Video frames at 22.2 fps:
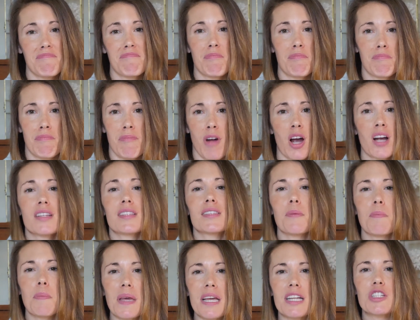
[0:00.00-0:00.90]
marks
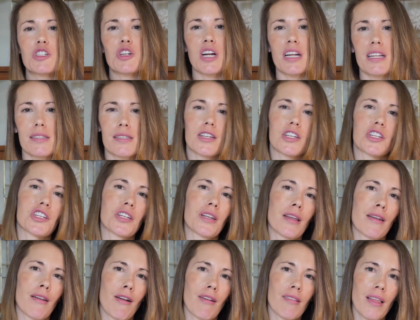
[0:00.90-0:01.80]
a big transition
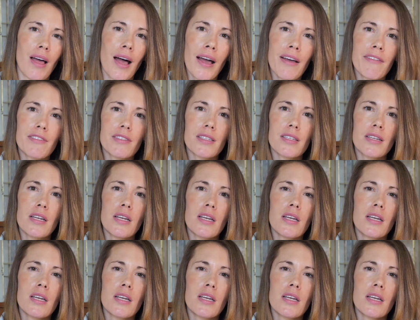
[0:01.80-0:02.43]
in our lives.